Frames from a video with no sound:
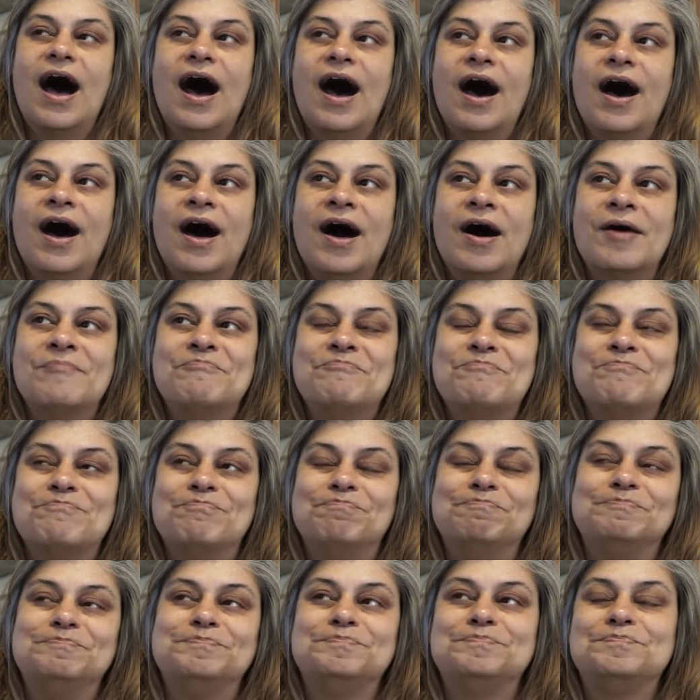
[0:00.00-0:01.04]

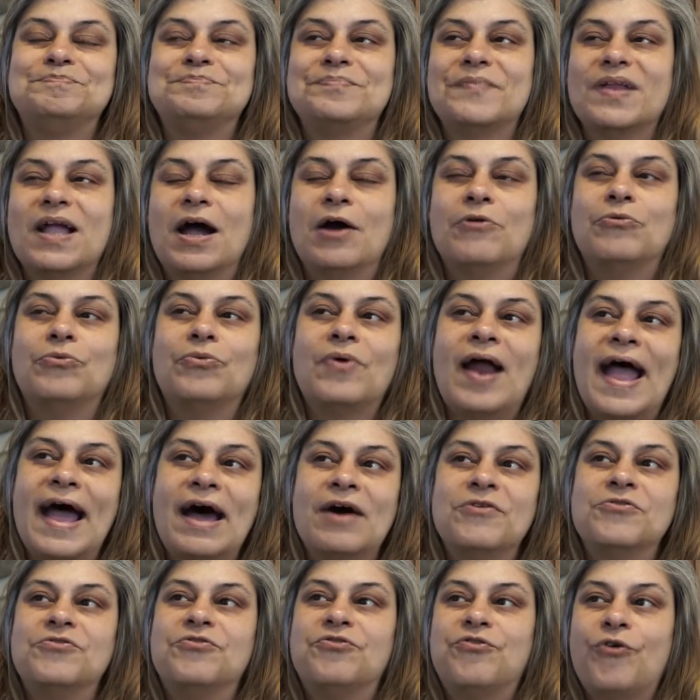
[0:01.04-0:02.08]

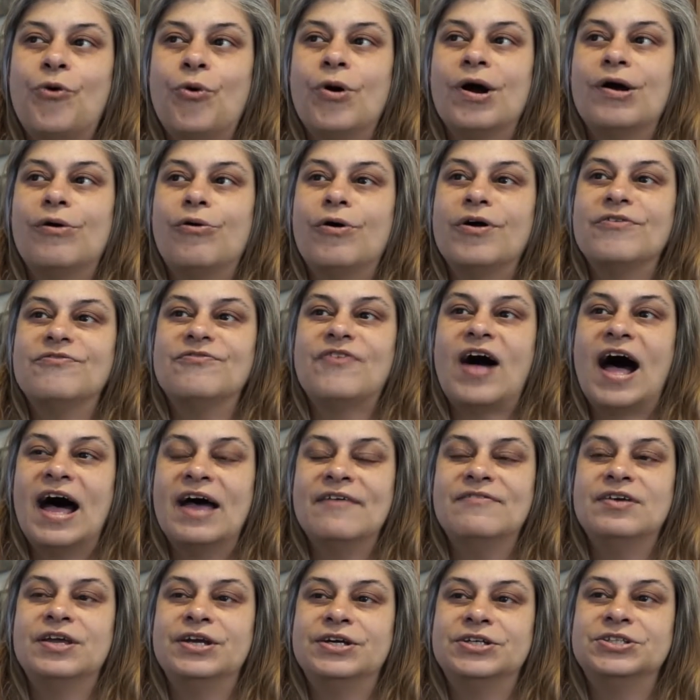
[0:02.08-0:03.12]
around 4 or
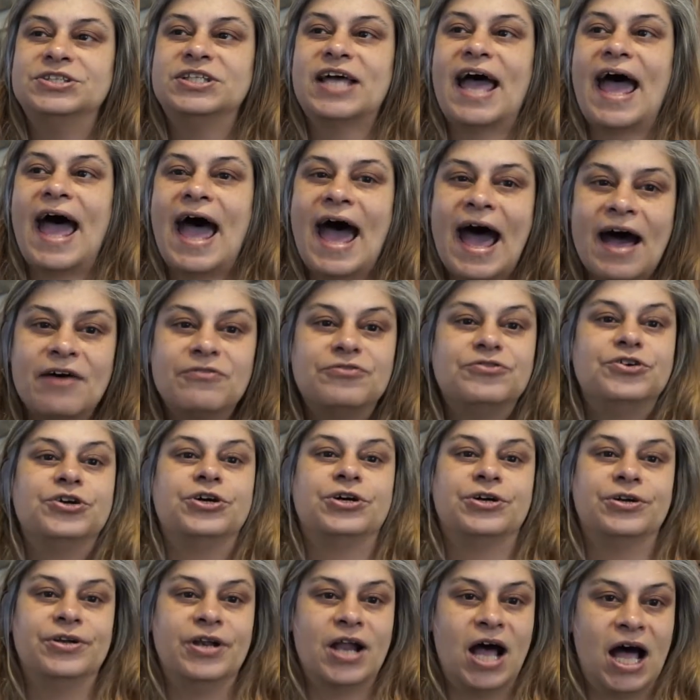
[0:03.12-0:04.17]
5 years
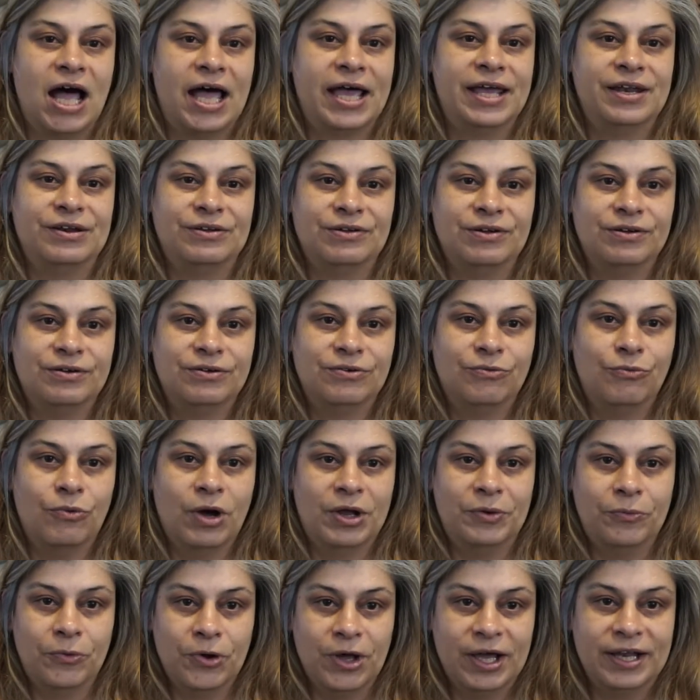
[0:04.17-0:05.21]
after
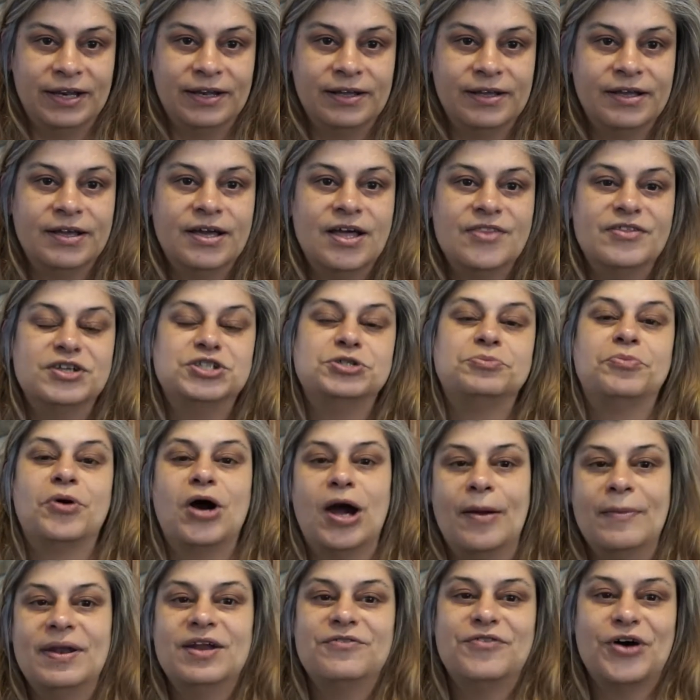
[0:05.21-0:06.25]
9/11. The
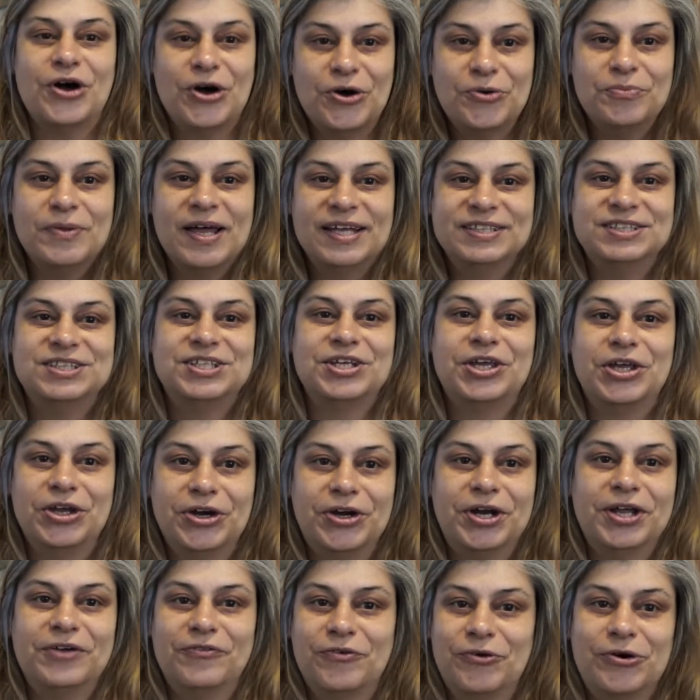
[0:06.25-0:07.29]
Department of Homeland
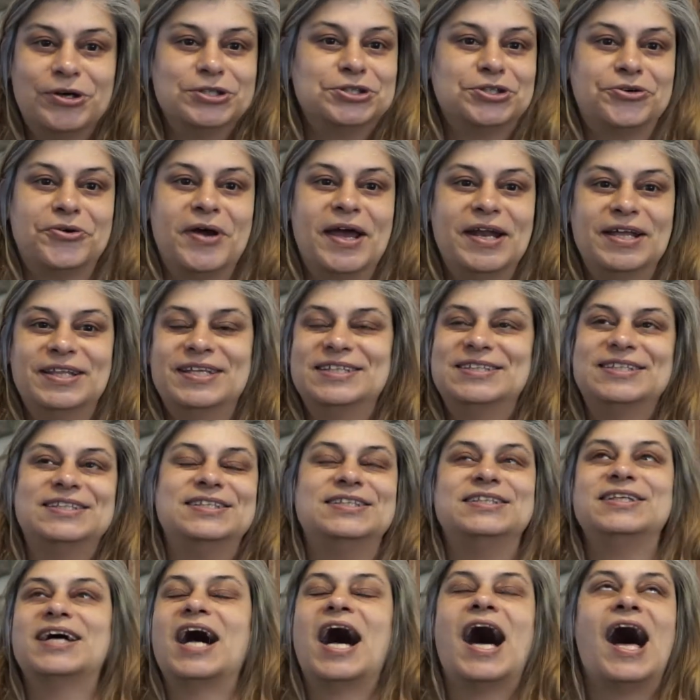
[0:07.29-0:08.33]
Security, of course, created this
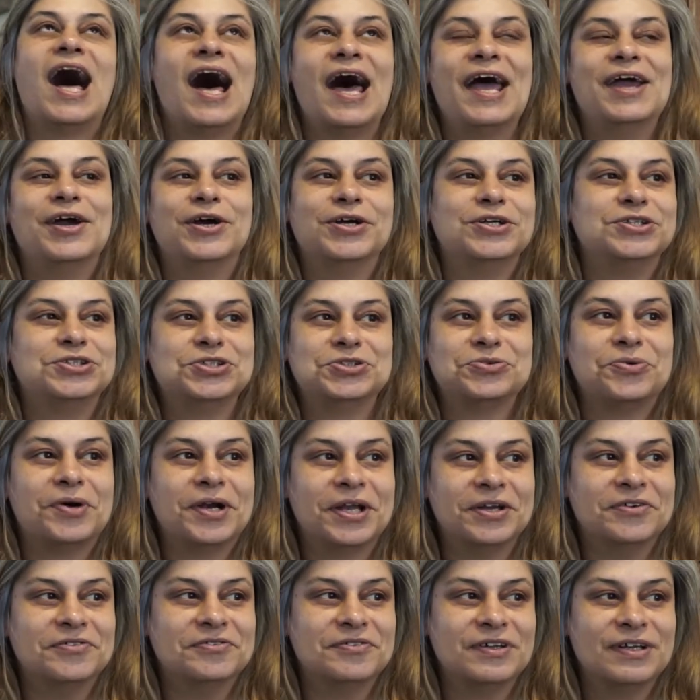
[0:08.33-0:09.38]
entire
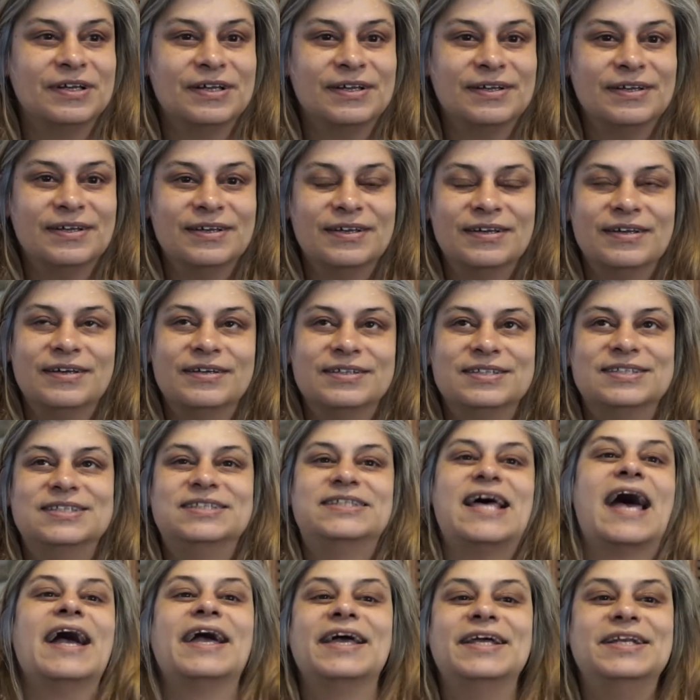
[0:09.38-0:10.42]
sort of
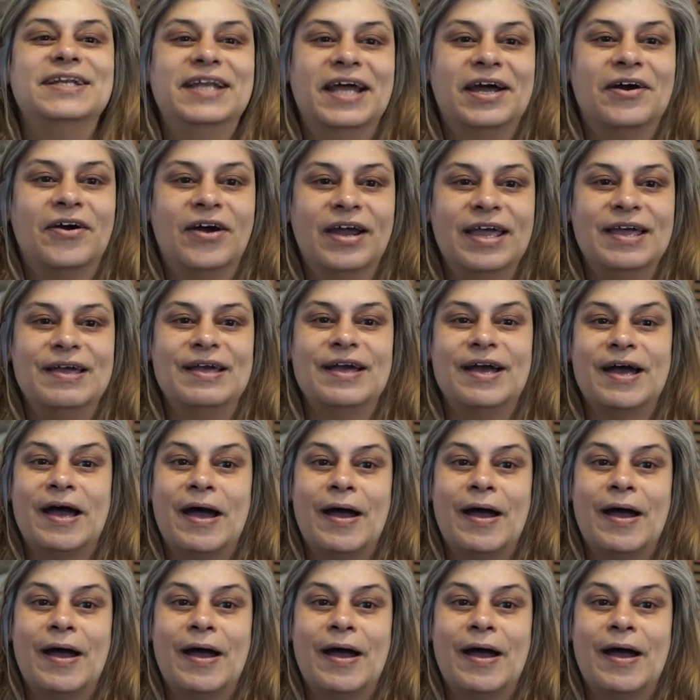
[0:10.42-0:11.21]
secondary